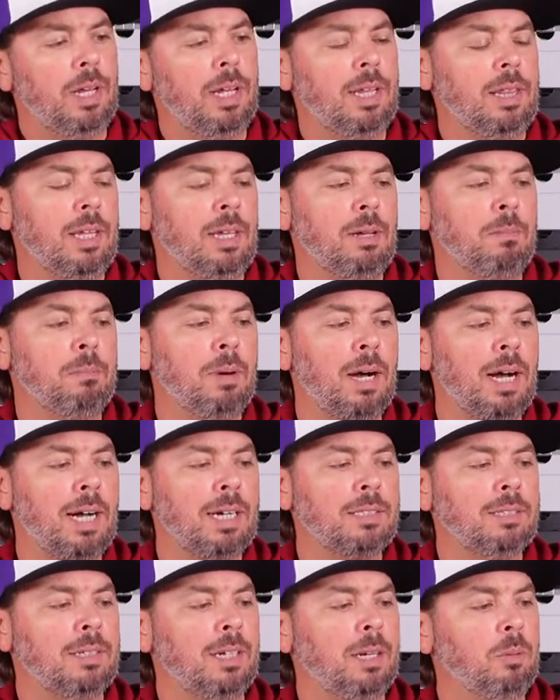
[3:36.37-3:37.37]
and the
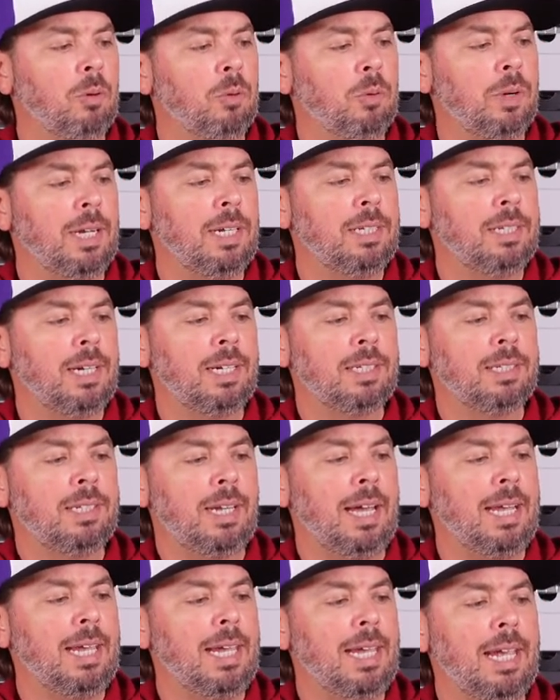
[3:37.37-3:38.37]
box label reads as
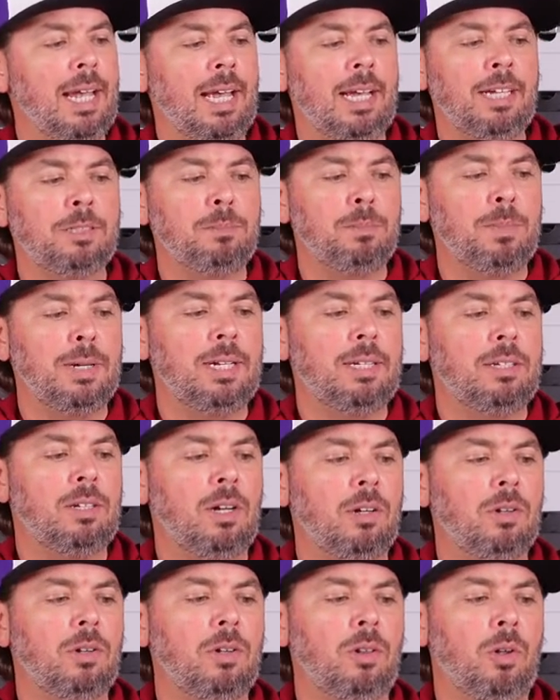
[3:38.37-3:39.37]
Nike SB
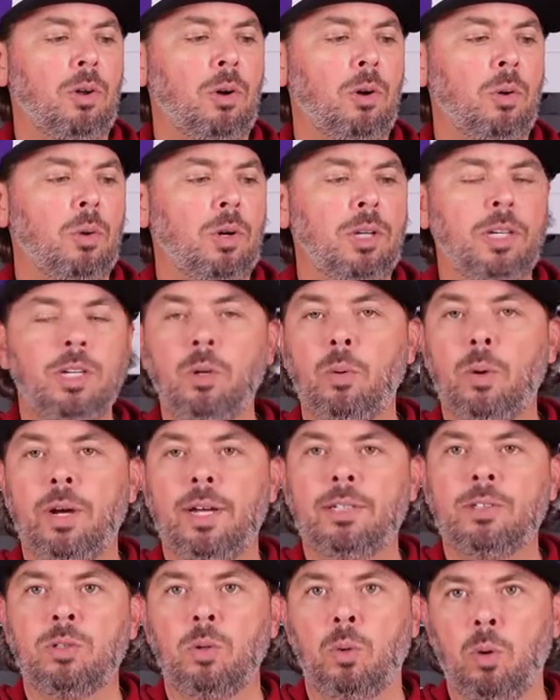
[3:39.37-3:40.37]
Dunk Low
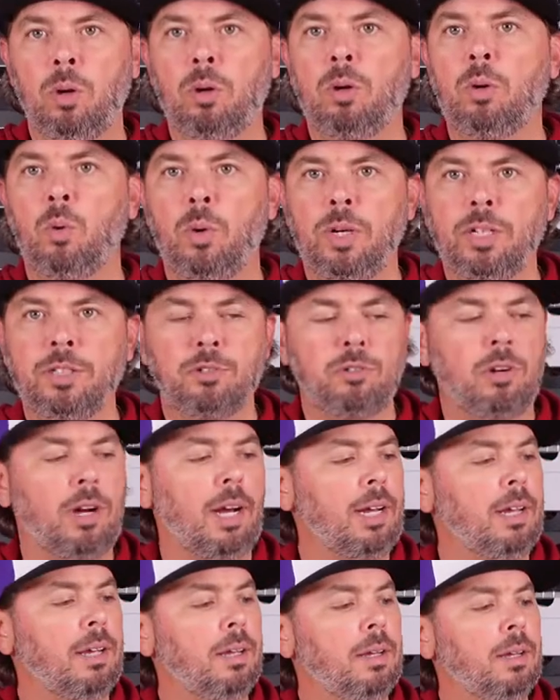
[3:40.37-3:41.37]
QS or Quick
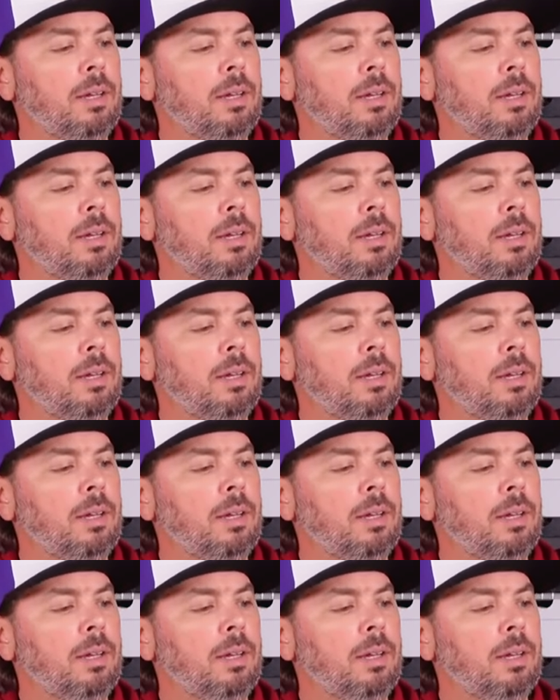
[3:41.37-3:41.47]
Strike.